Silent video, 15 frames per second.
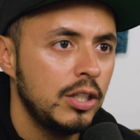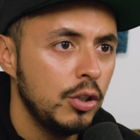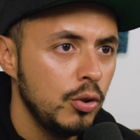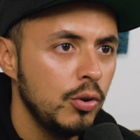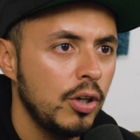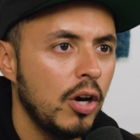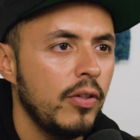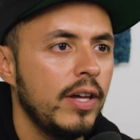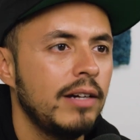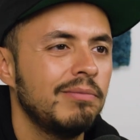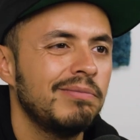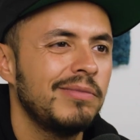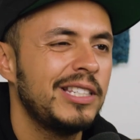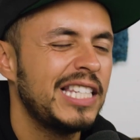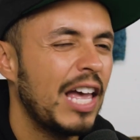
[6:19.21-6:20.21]
Do you know
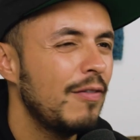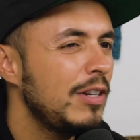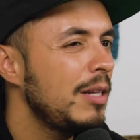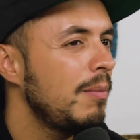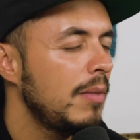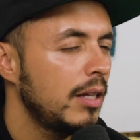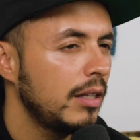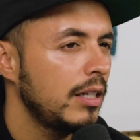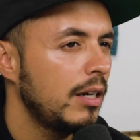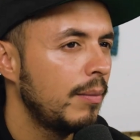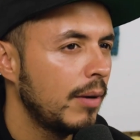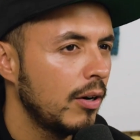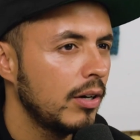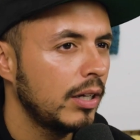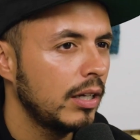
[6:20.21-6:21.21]
that 70 million
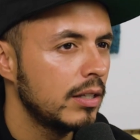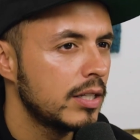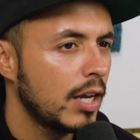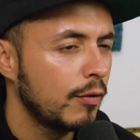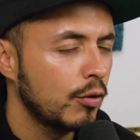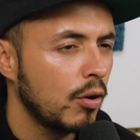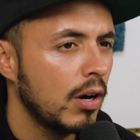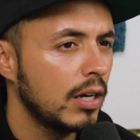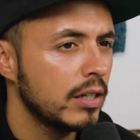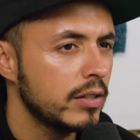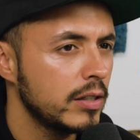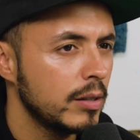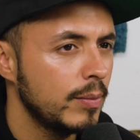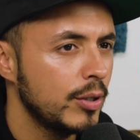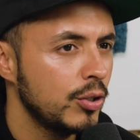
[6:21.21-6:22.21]
Americans have chronic
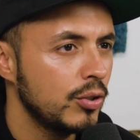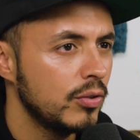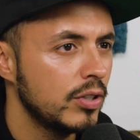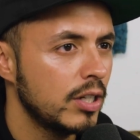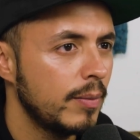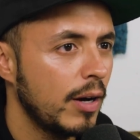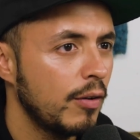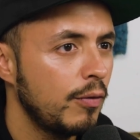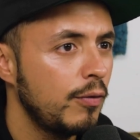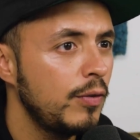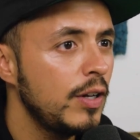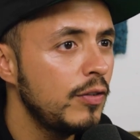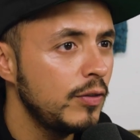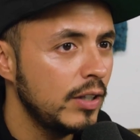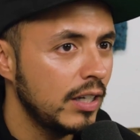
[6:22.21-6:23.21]
sleep issues and about
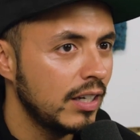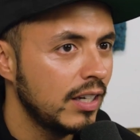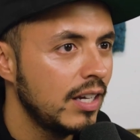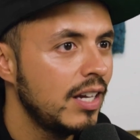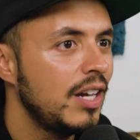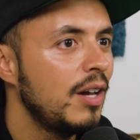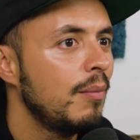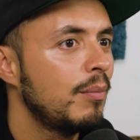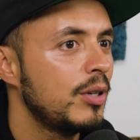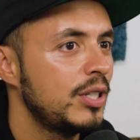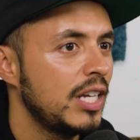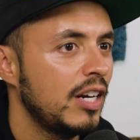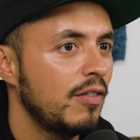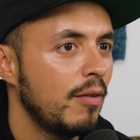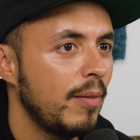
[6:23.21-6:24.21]
50%
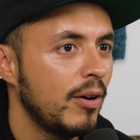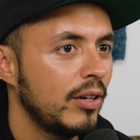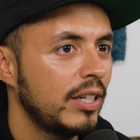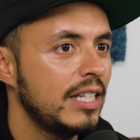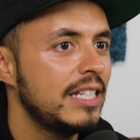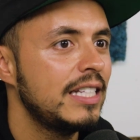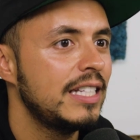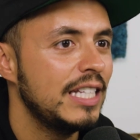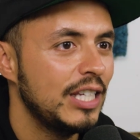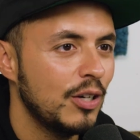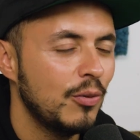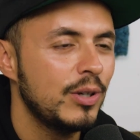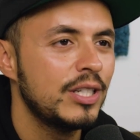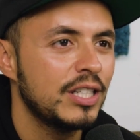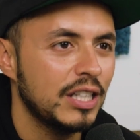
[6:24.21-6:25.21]
of Americans
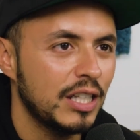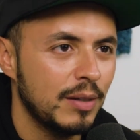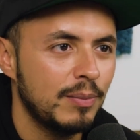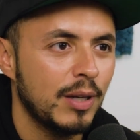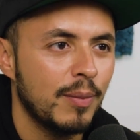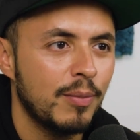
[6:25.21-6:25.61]
deal with sleep